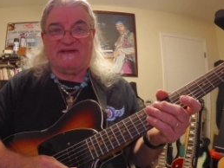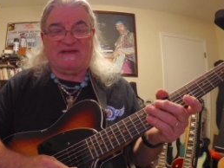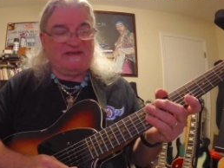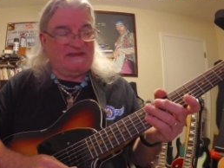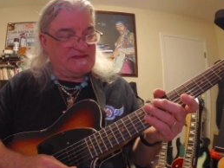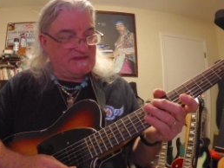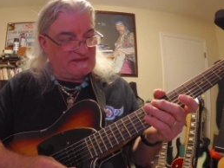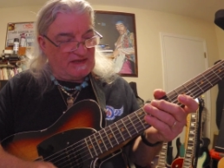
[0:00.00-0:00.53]

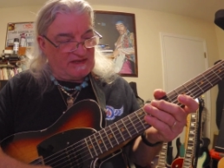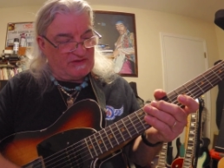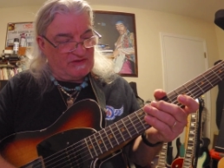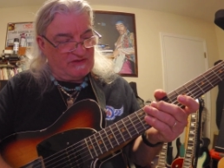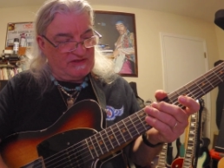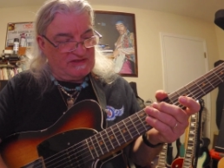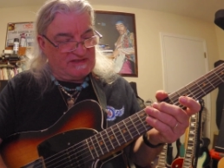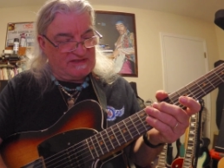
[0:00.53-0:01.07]
He said, I
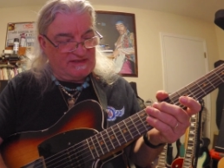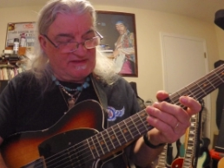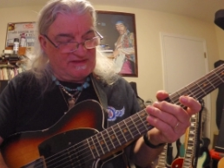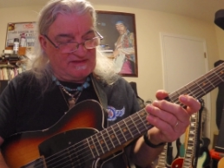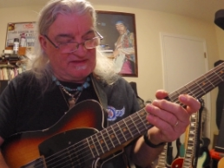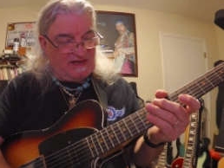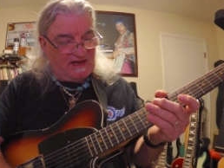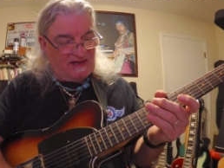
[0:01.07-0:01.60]
couldn't see the
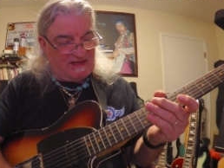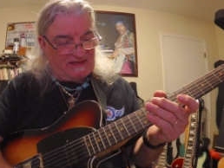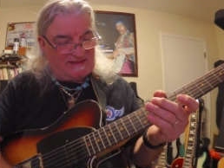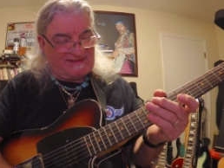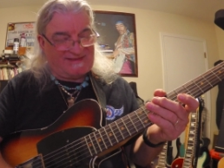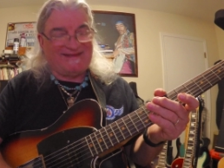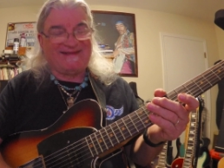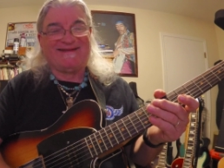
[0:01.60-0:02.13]

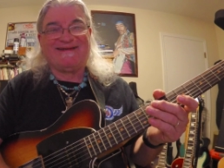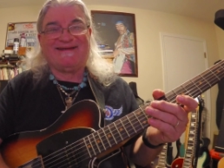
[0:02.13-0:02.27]
dots.